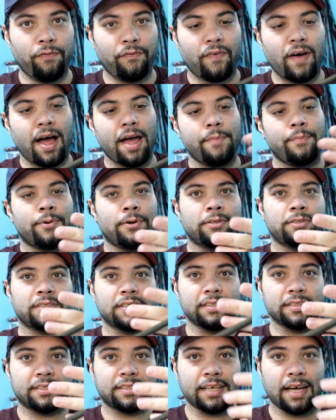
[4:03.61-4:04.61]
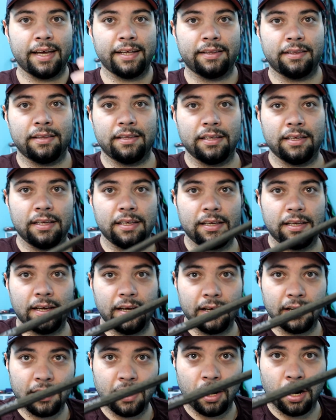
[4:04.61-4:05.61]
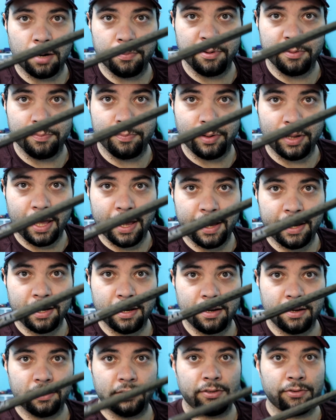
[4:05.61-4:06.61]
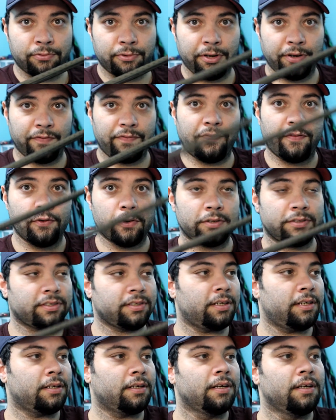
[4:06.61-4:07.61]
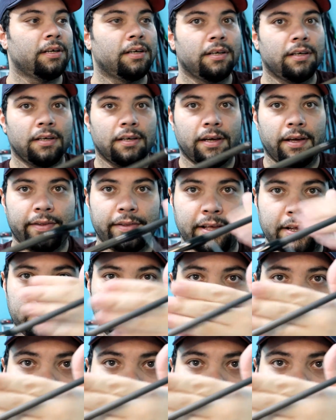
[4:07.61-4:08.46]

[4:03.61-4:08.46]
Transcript: fibers inside the carbon blank to reinforce it, and then you